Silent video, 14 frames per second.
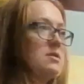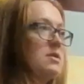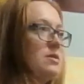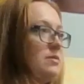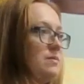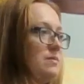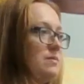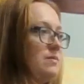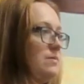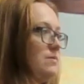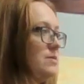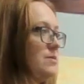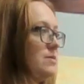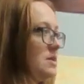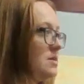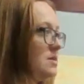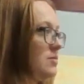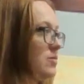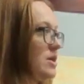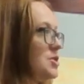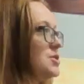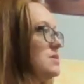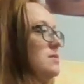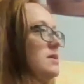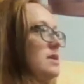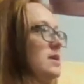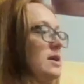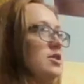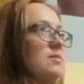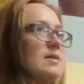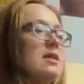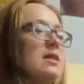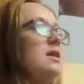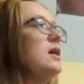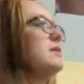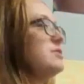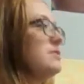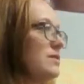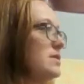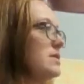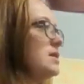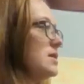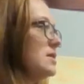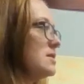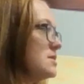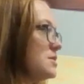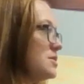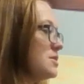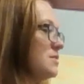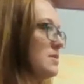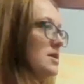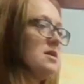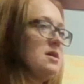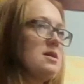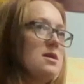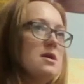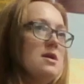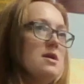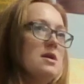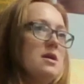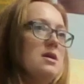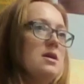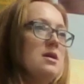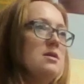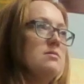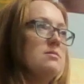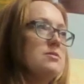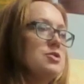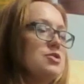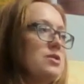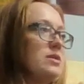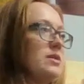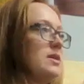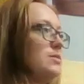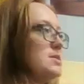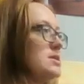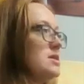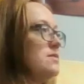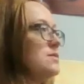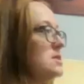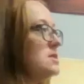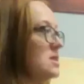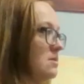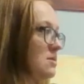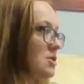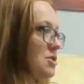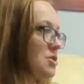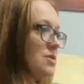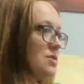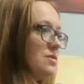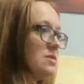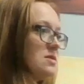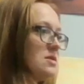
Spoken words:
you said depression, but like it could be a lot of different things. This could be struggling with self-esteem issues.